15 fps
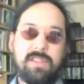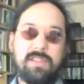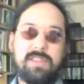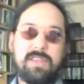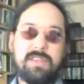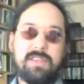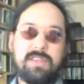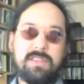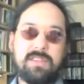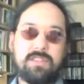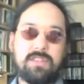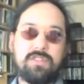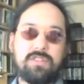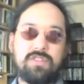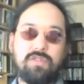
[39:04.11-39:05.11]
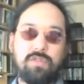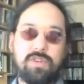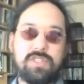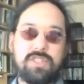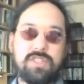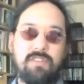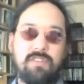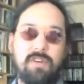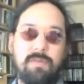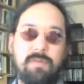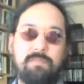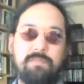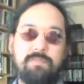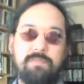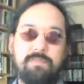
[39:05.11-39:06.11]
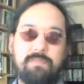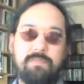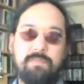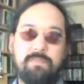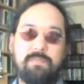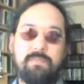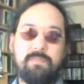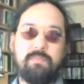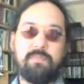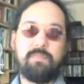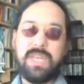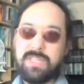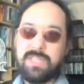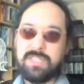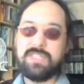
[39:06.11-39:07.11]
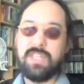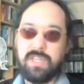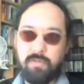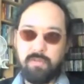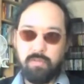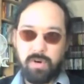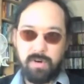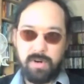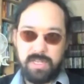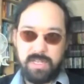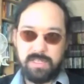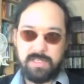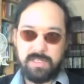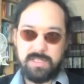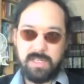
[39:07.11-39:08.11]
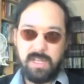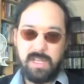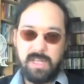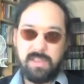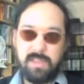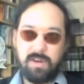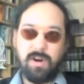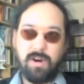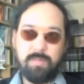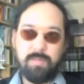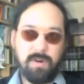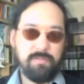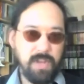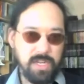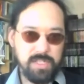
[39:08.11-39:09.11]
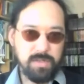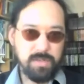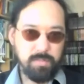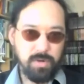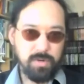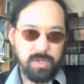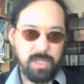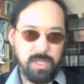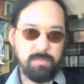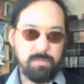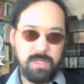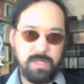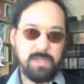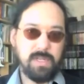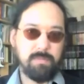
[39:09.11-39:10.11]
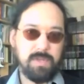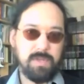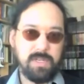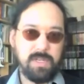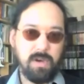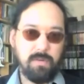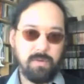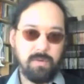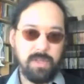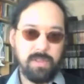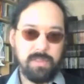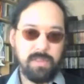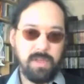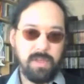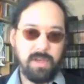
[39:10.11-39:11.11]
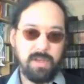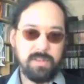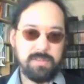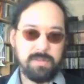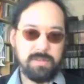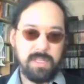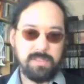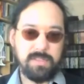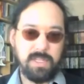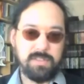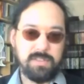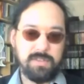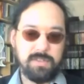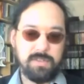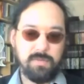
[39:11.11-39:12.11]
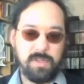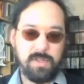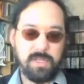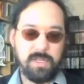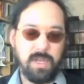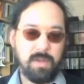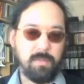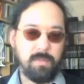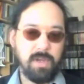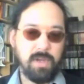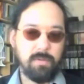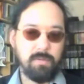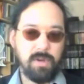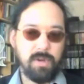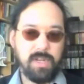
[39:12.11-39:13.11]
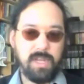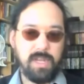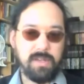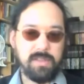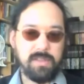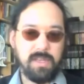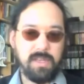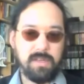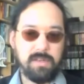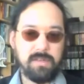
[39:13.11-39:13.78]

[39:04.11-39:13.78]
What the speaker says: these sorts of basic worries that are preventable can be dealt with. So that's just the one thing I would want to add at the end.